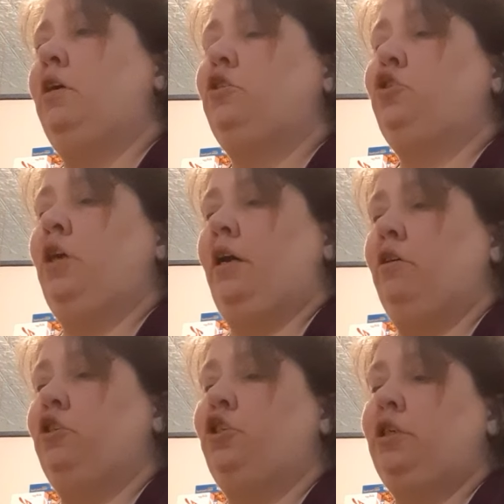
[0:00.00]

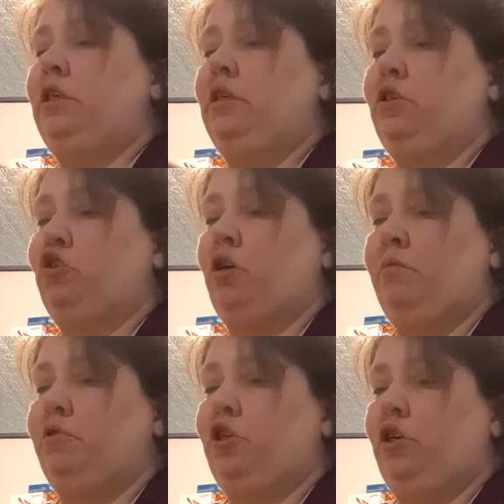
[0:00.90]
cheddar cheese,
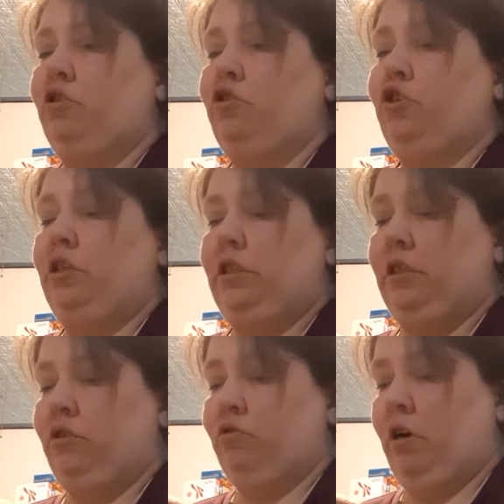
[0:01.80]
sharp cheddar cheese.
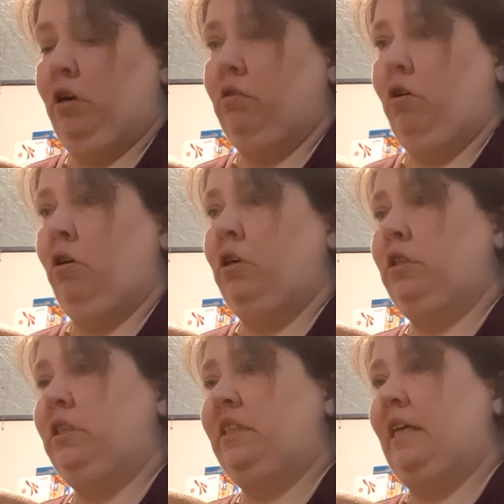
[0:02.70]
These are all on
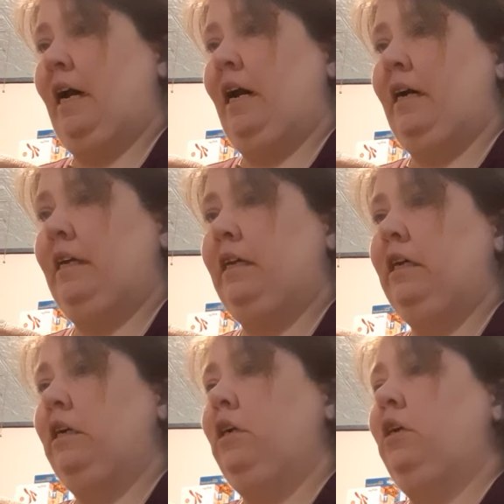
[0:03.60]
the side.
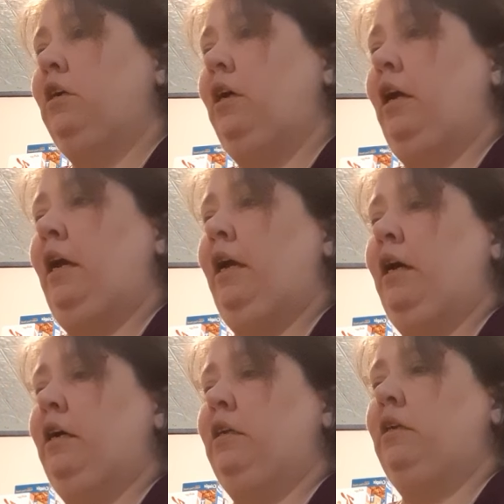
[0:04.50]

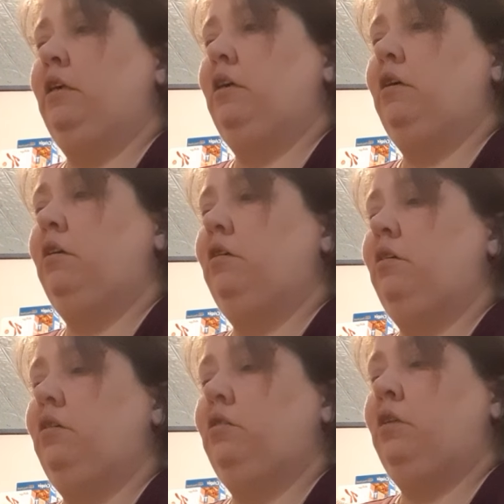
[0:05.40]
And
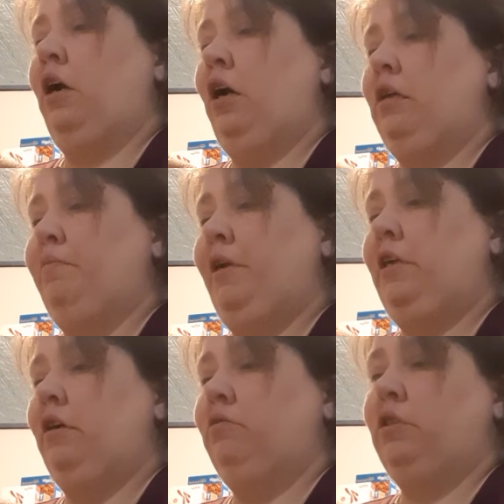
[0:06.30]
the
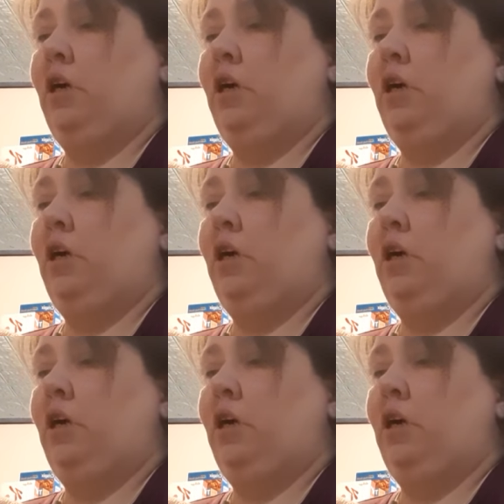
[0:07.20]
jalapenos, the